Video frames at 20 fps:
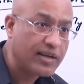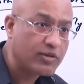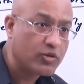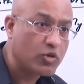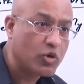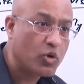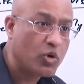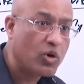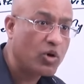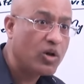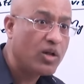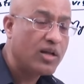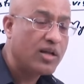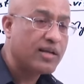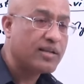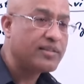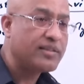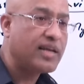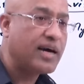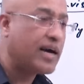So
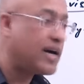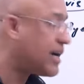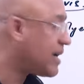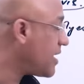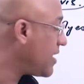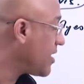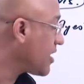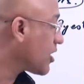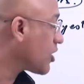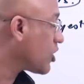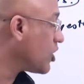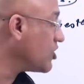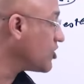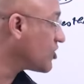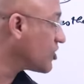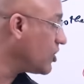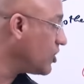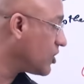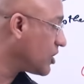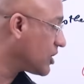the
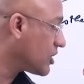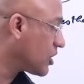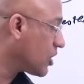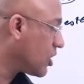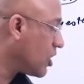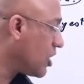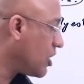concentration